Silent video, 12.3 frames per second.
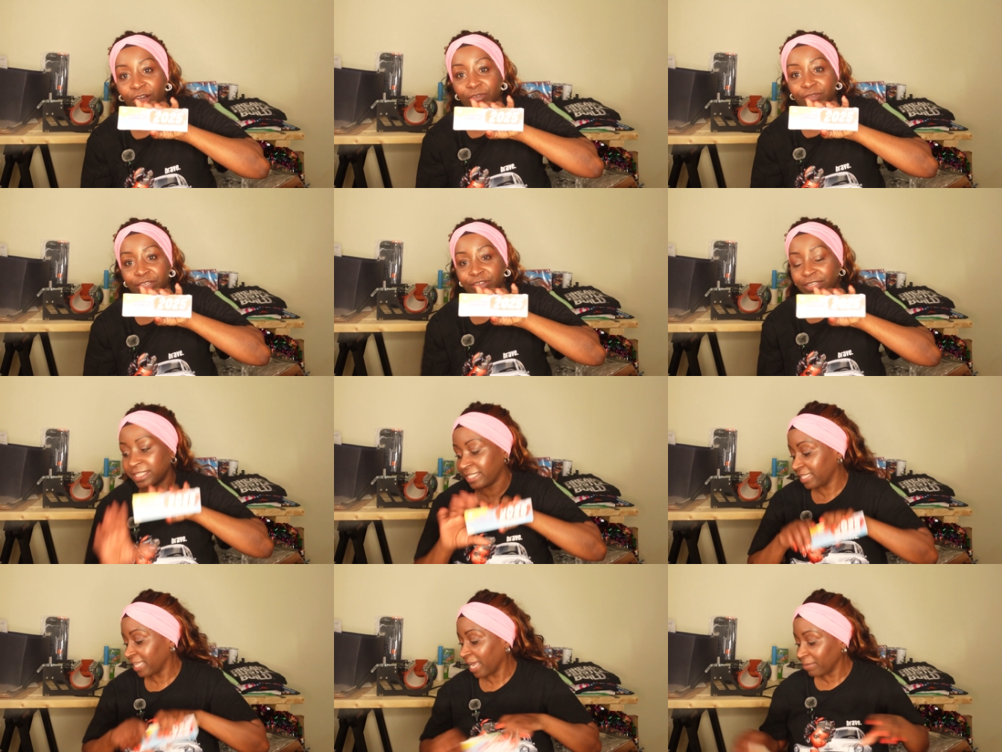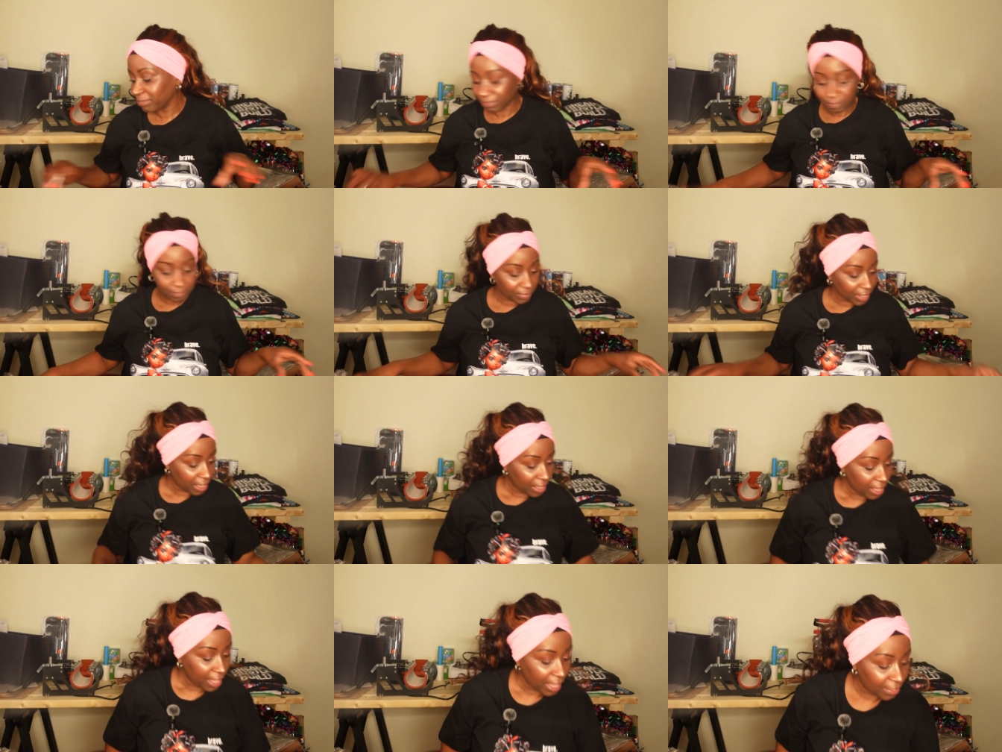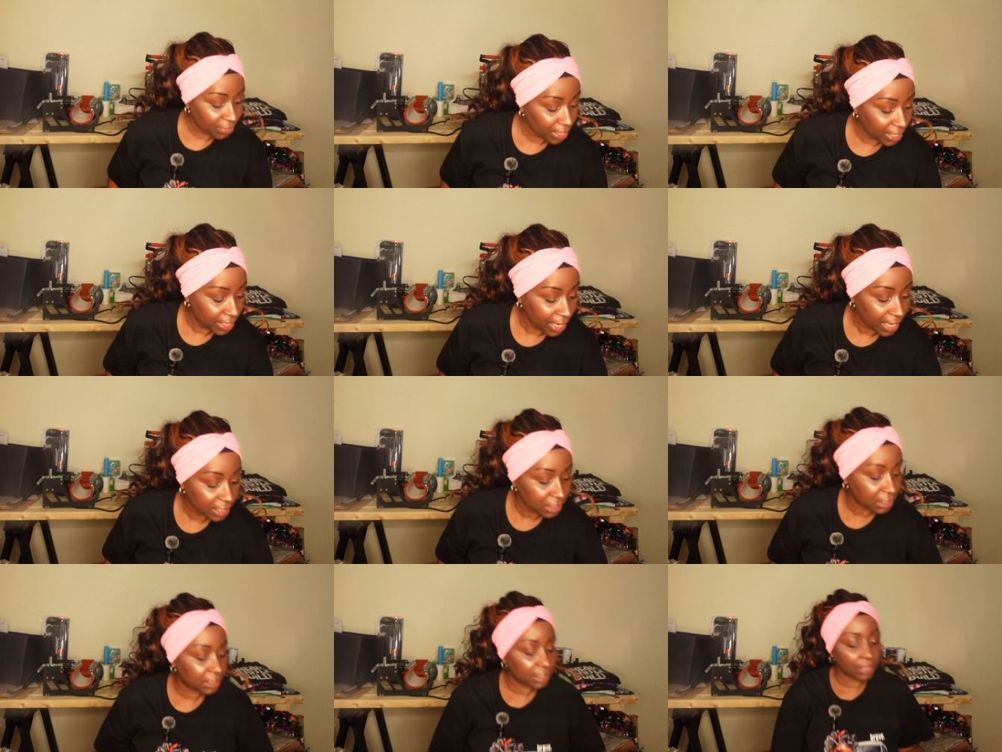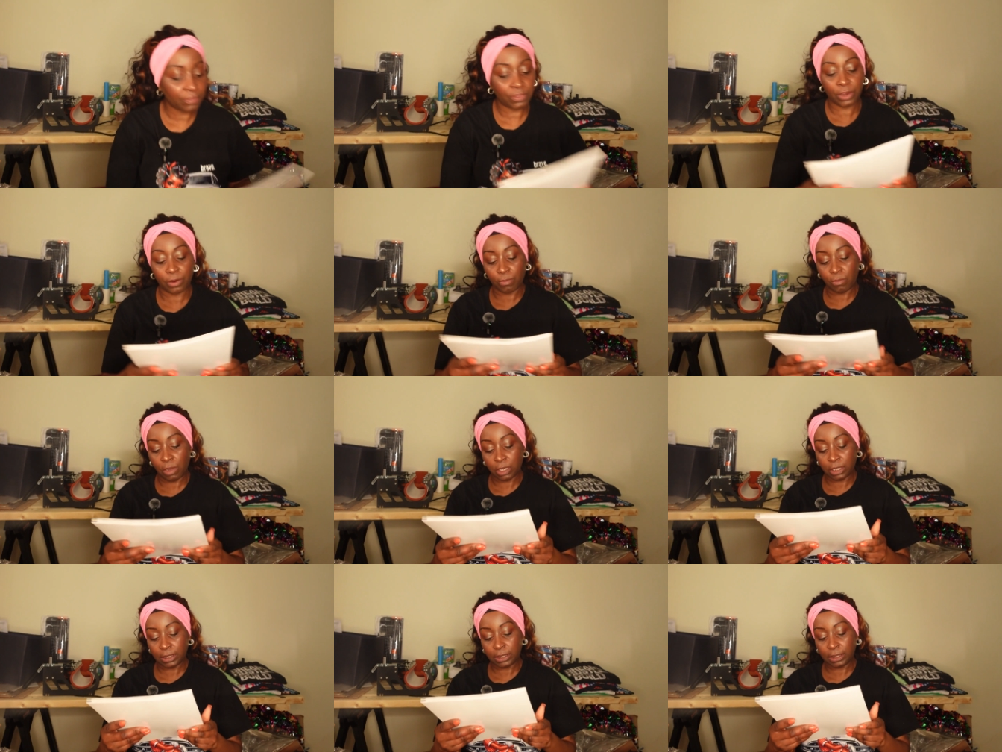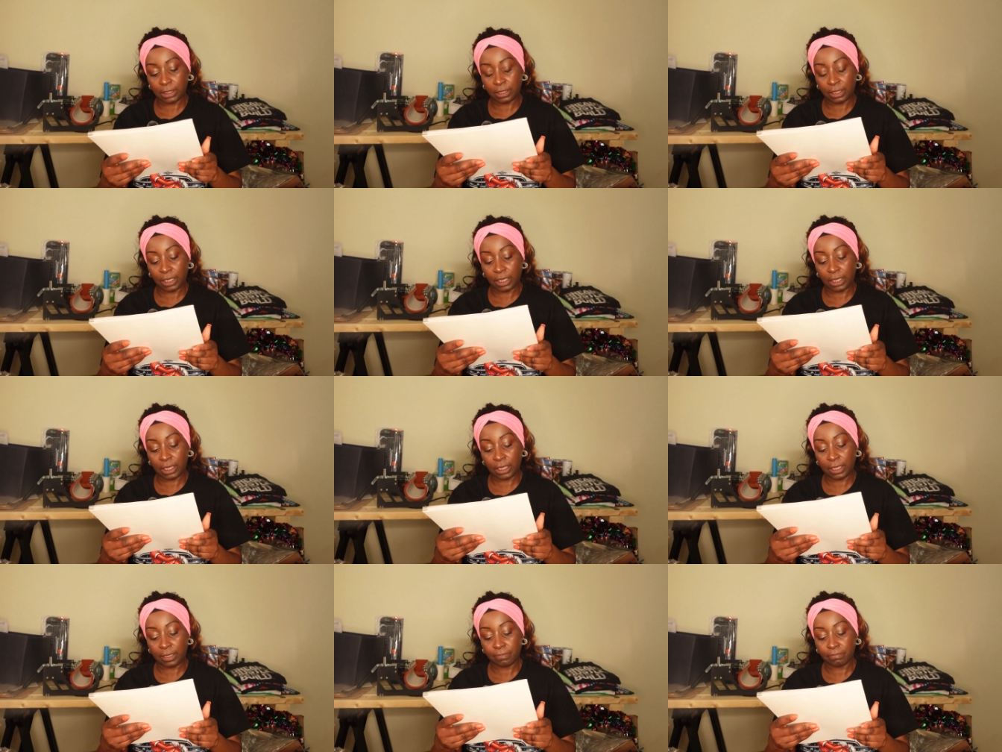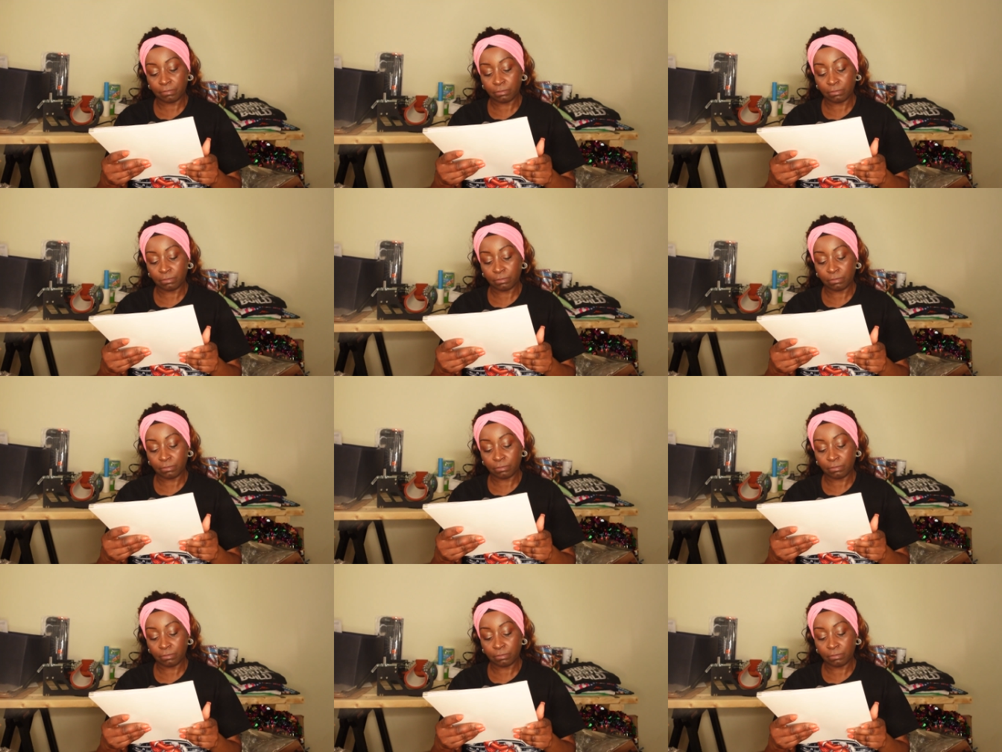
Hopefully you can see that. And then next there was this